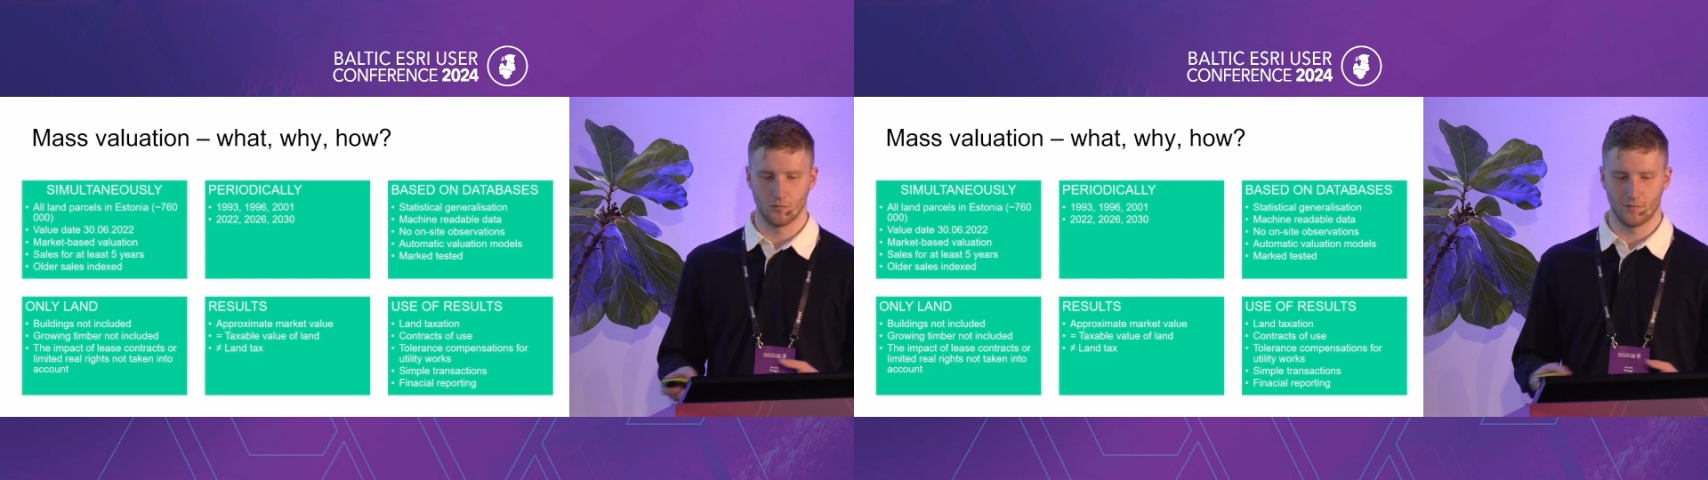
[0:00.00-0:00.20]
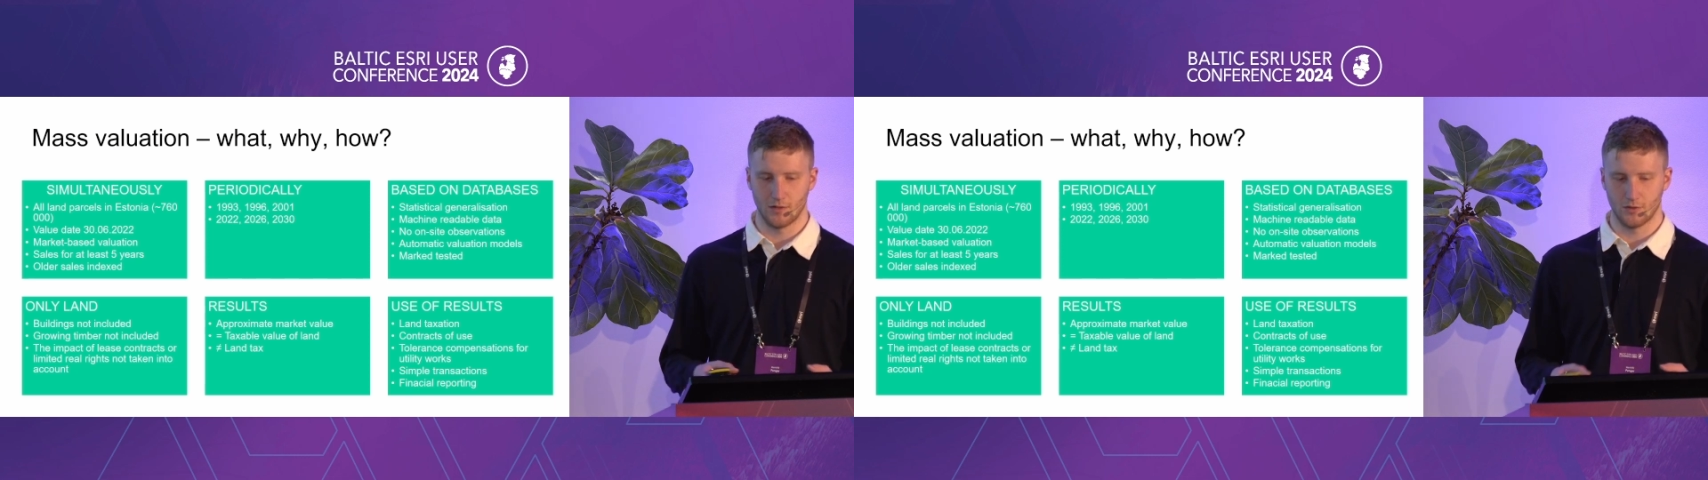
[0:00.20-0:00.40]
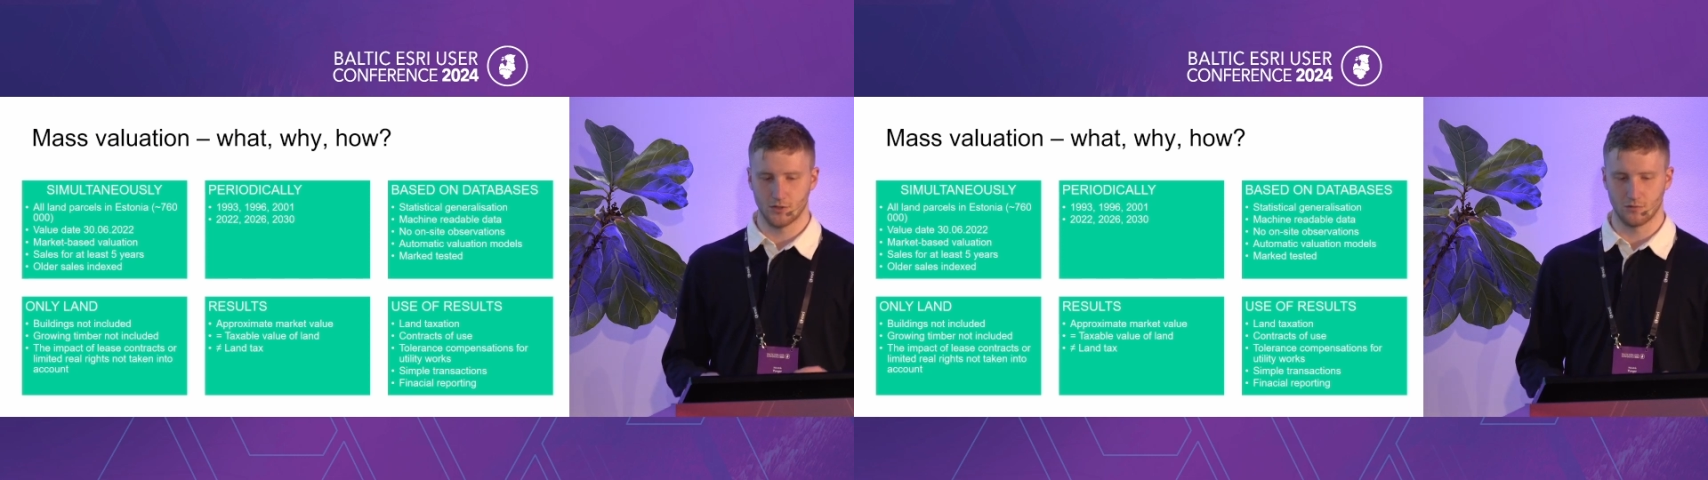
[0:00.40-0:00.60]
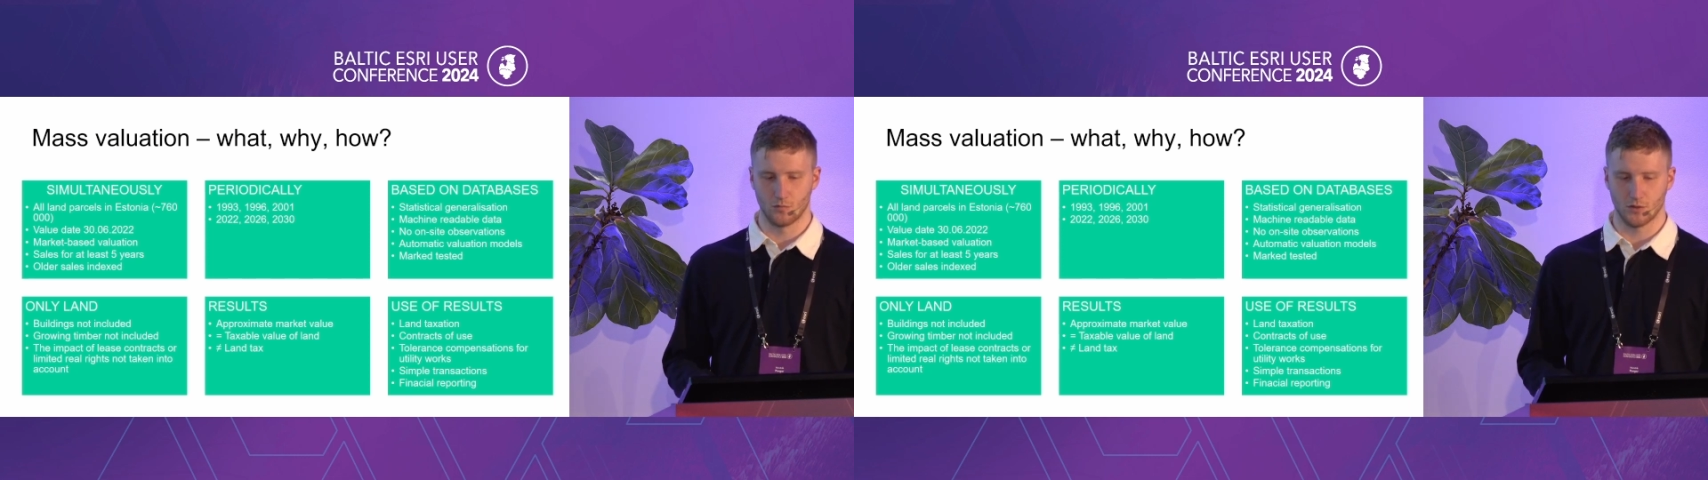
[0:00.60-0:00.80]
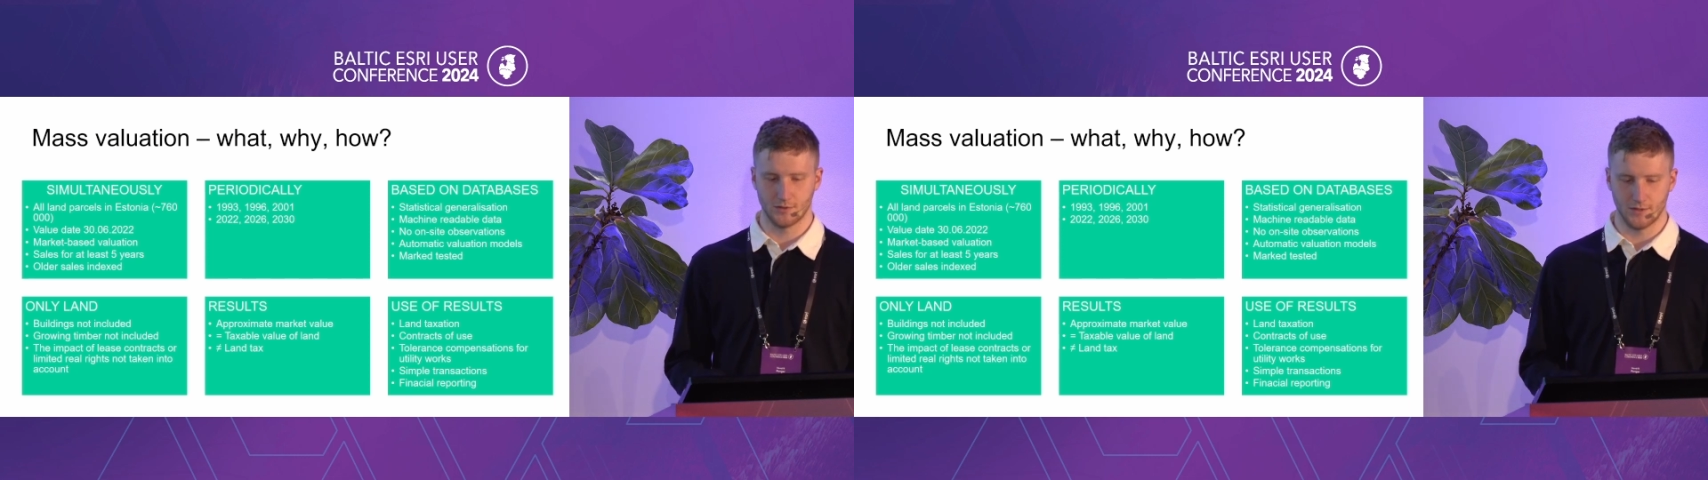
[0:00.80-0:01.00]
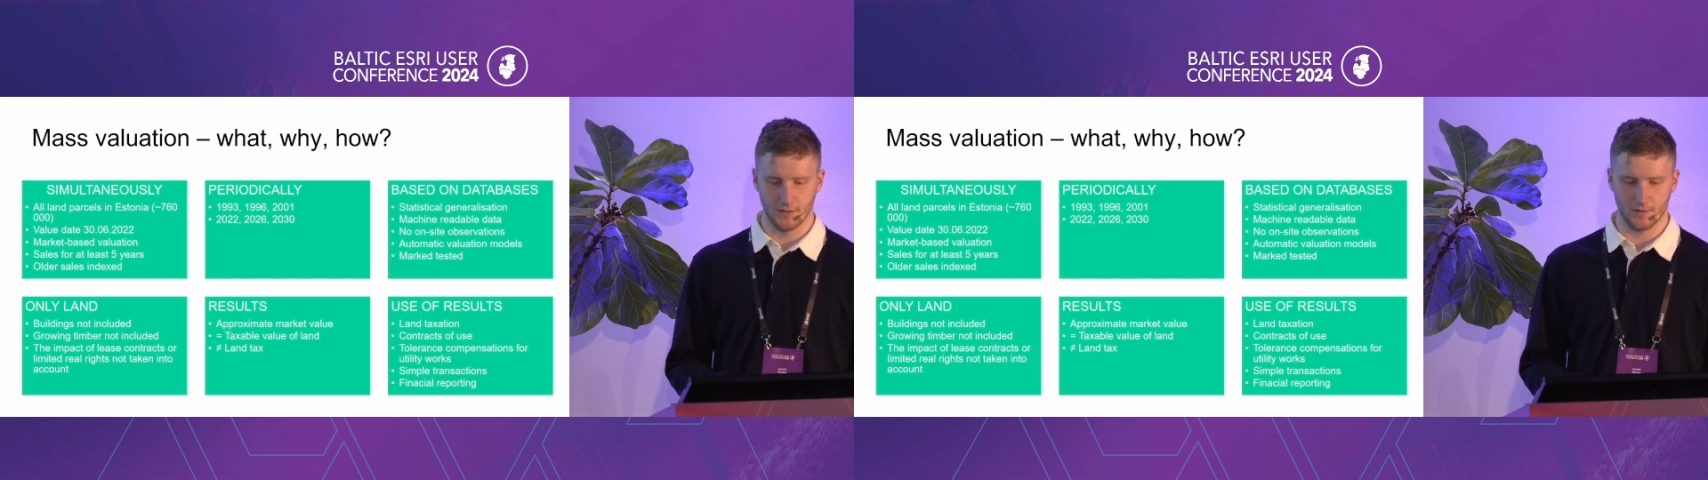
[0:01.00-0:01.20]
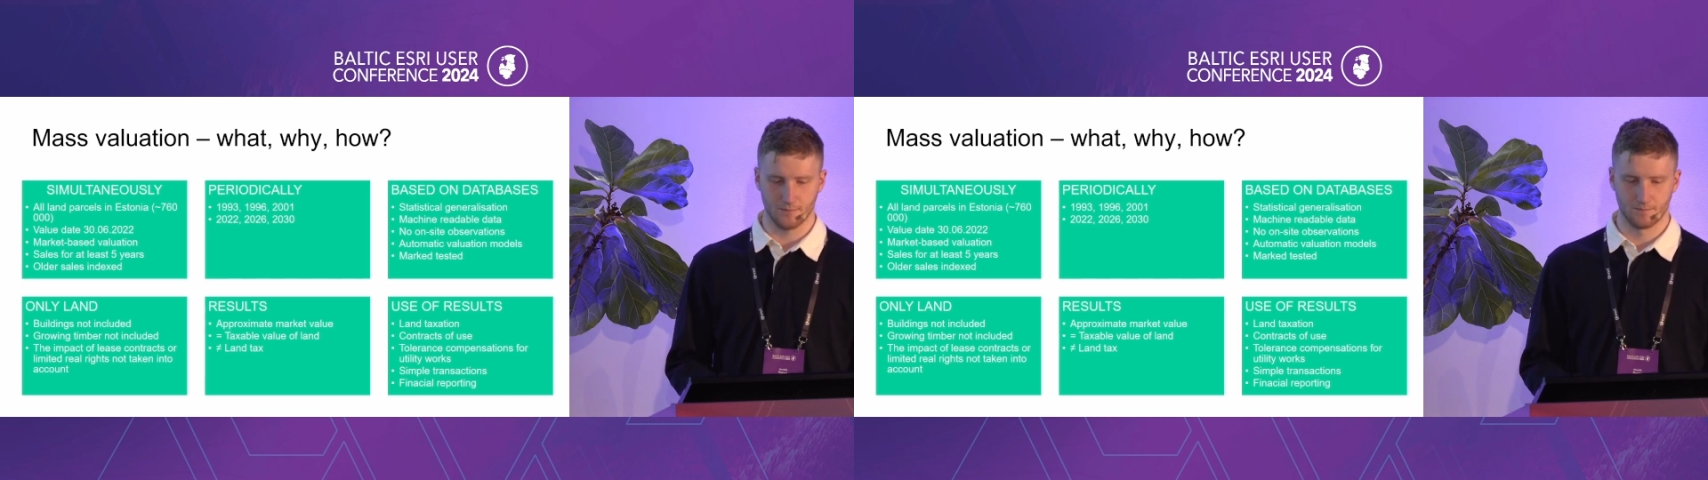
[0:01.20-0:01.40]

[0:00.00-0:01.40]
valuation was needed.